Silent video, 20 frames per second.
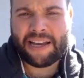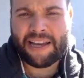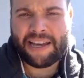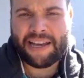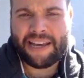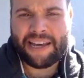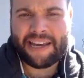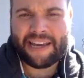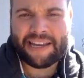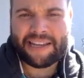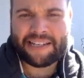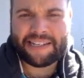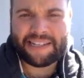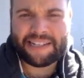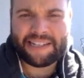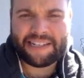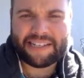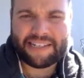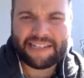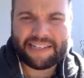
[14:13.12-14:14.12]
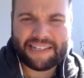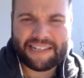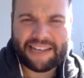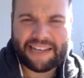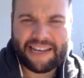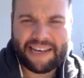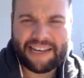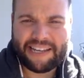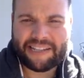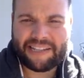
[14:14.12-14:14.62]
And
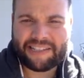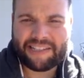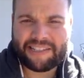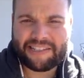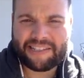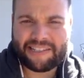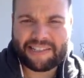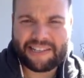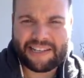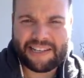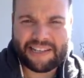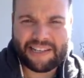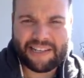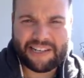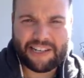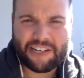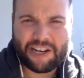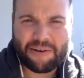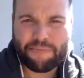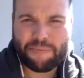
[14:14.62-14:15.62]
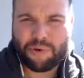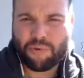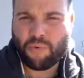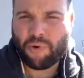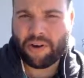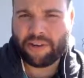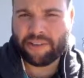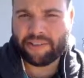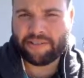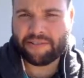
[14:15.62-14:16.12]
his number
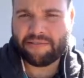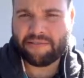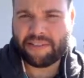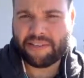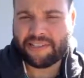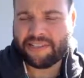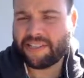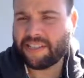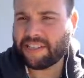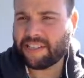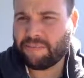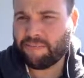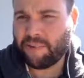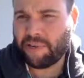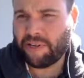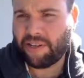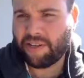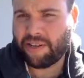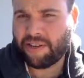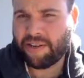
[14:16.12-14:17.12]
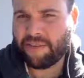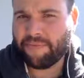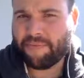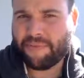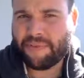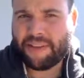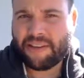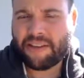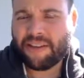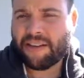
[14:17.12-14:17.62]
one is Expedia.
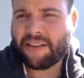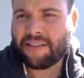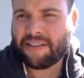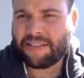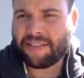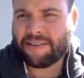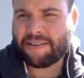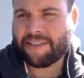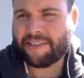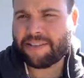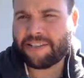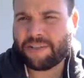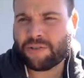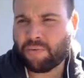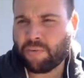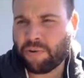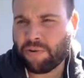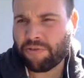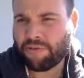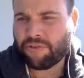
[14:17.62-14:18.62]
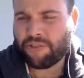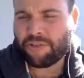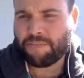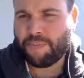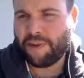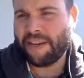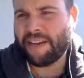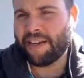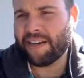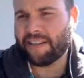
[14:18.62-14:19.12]
Sometimes it's worth just
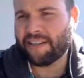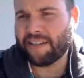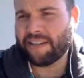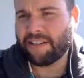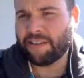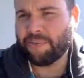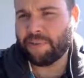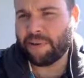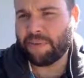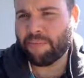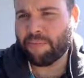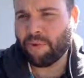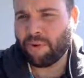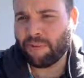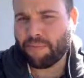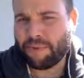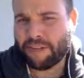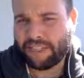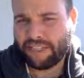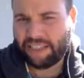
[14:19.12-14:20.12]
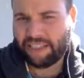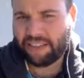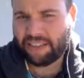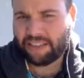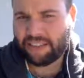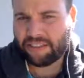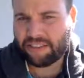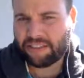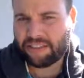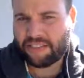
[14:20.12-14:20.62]
paying a little bit more money
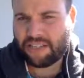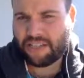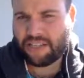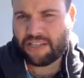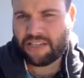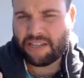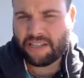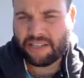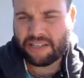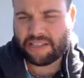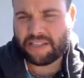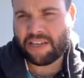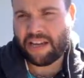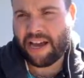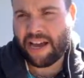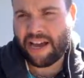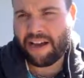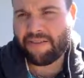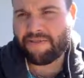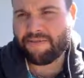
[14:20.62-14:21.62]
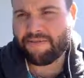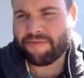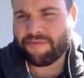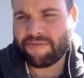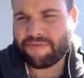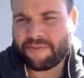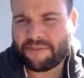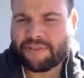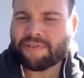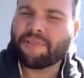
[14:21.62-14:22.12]
to have
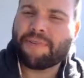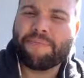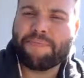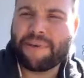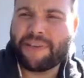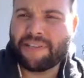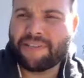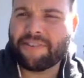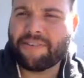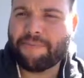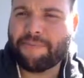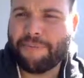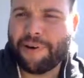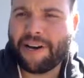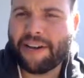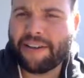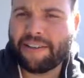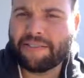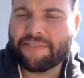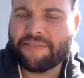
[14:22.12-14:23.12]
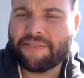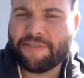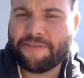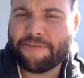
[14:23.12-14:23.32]
some peace of mind.